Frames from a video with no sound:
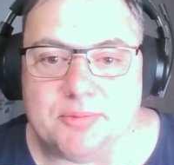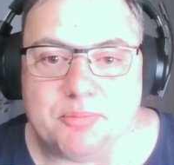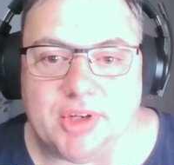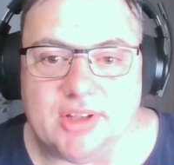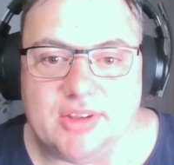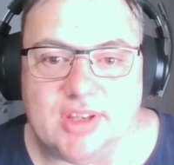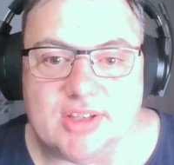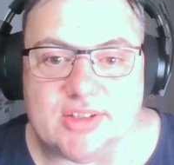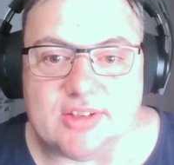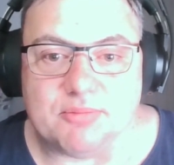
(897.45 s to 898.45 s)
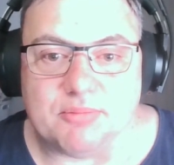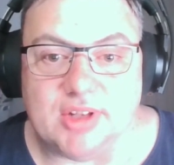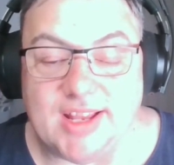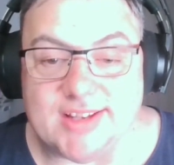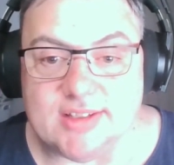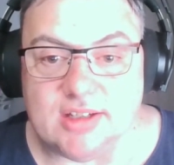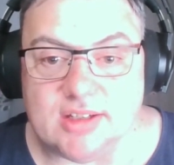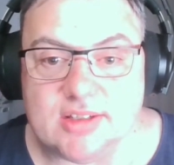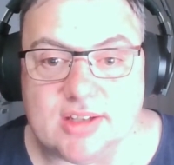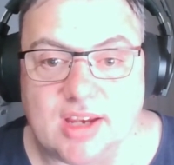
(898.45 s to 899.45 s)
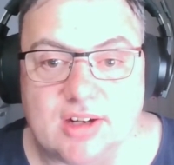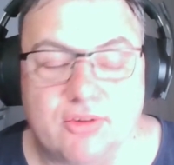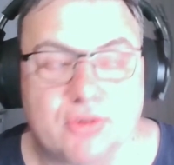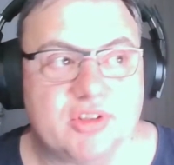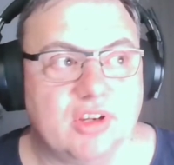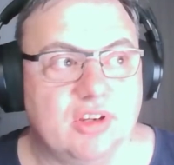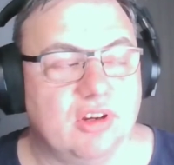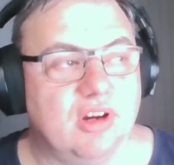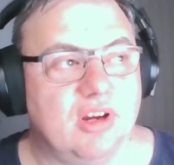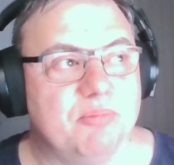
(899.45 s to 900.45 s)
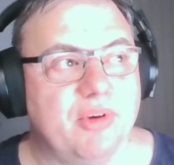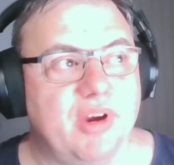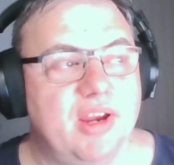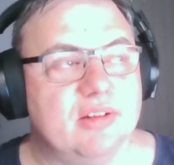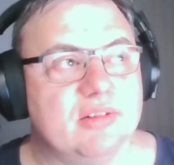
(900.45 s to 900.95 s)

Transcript: But there's some classics, and I've also got a brand